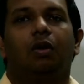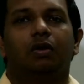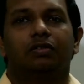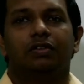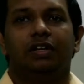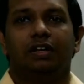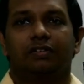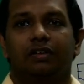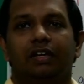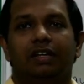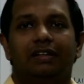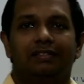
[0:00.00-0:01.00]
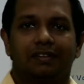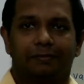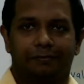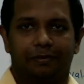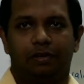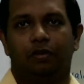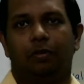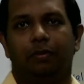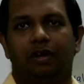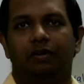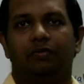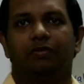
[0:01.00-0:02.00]
Oxidation is a
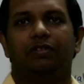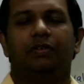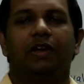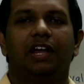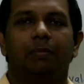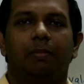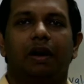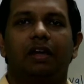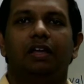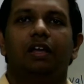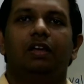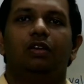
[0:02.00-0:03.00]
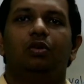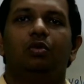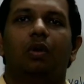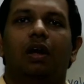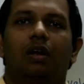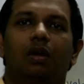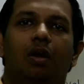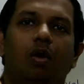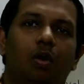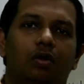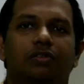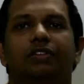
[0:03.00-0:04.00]
phenomenon whereby you are
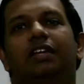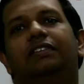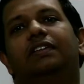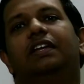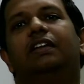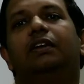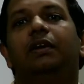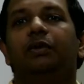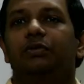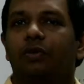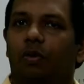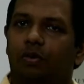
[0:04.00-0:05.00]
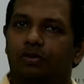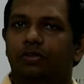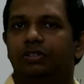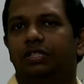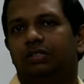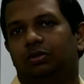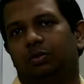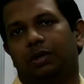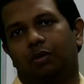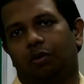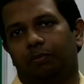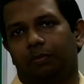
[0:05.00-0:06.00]
oxidizing, introduce oxygen to a
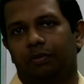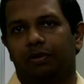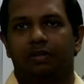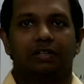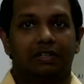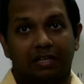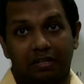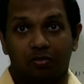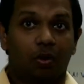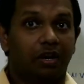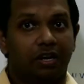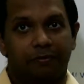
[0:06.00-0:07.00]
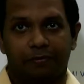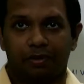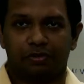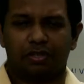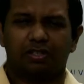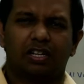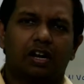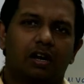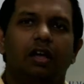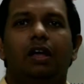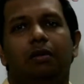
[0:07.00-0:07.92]
compound that is one definition there are